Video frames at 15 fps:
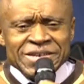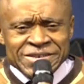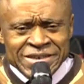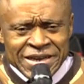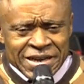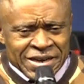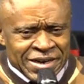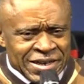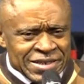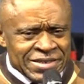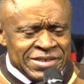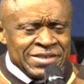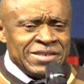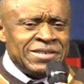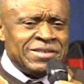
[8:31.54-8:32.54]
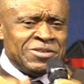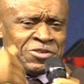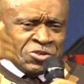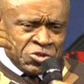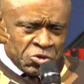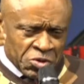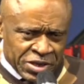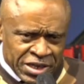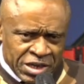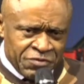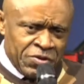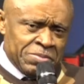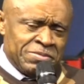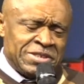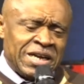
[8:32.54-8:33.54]
the reason to give
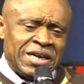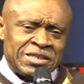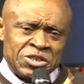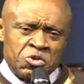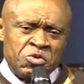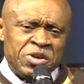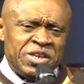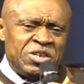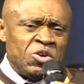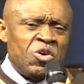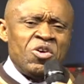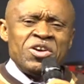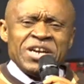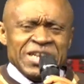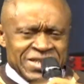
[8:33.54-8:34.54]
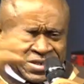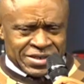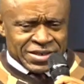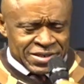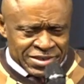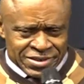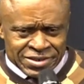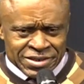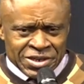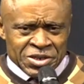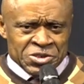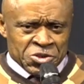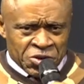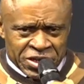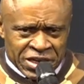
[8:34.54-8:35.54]
him thanks. You will know reasons
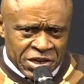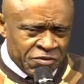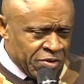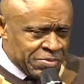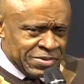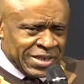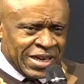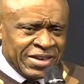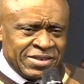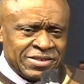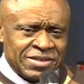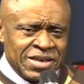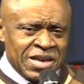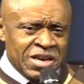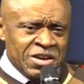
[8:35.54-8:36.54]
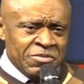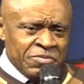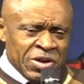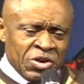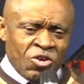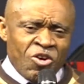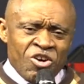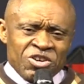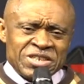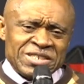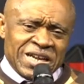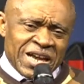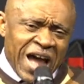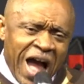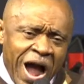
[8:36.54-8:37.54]
to give him thanks because
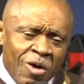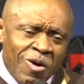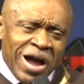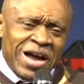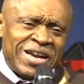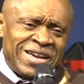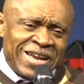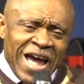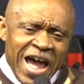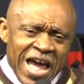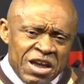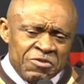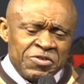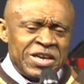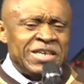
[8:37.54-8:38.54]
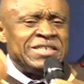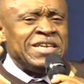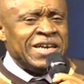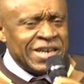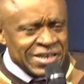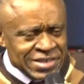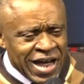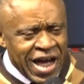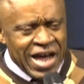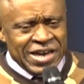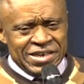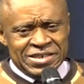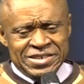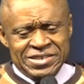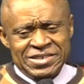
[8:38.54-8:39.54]
our life is in his
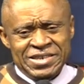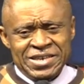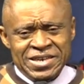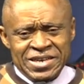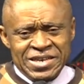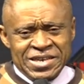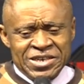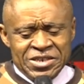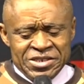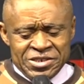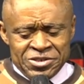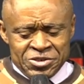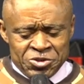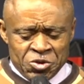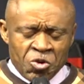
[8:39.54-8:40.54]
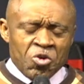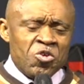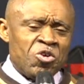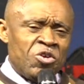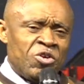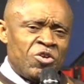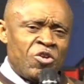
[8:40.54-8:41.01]
hand. So